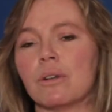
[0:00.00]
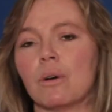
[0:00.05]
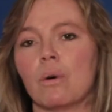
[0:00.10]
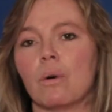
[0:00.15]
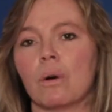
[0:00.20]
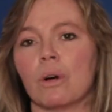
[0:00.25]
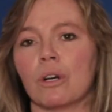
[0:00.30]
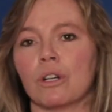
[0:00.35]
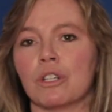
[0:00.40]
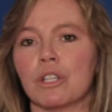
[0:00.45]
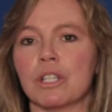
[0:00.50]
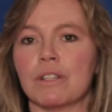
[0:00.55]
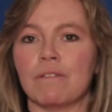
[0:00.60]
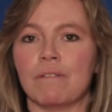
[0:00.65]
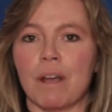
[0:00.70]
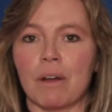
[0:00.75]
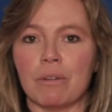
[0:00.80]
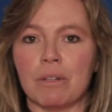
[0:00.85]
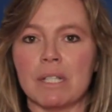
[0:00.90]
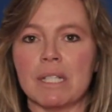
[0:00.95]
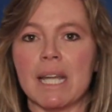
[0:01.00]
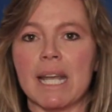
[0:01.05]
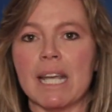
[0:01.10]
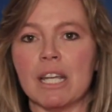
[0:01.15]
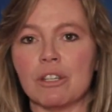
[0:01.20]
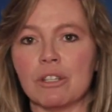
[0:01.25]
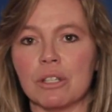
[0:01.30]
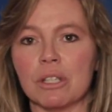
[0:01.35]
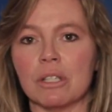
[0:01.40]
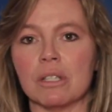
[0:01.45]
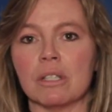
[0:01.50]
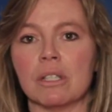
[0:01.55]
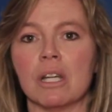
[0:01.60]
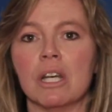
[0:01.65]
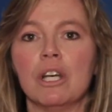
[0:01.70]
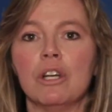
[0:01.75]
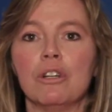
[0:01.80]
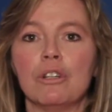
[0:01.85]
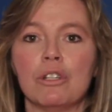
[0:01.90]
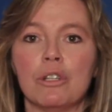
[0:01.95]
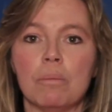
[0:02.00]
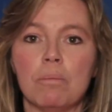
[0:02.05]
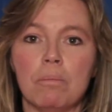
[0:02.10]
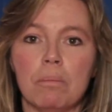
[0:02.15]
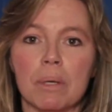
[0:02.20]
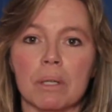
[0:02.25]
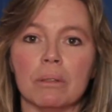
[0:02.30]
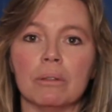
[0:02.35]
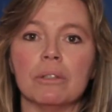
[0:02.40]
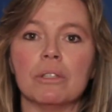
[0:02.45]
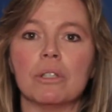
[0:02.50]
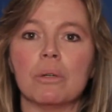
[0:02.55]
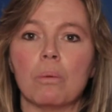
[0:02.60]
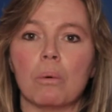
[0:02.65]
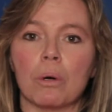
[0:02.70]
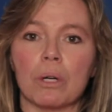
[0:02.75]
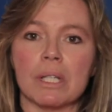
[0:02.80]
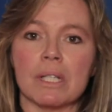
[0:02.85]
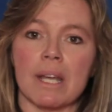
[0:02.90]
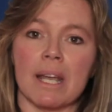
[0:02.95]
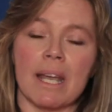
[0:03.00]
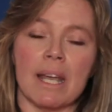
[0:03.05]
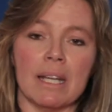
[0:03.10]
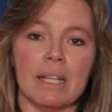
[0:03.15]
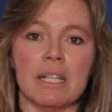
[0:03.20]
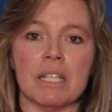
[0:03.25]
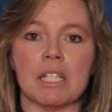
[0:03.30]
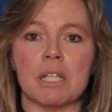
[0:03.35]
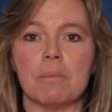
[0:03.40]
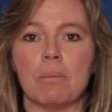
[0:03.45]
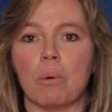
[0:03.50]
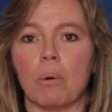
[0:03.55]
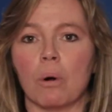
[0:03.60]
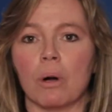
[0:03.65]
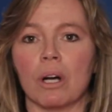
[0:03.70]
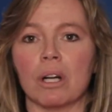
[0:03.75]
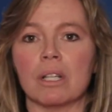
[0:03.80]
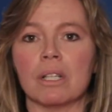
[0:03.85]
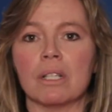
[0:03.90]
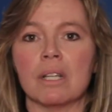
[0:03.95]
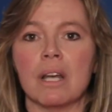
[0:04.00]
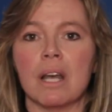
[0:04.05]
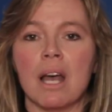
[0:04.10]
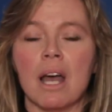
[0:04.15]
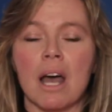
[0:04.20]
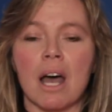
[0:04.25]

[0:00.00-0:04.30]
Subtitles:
or just foundations to build towards any sport,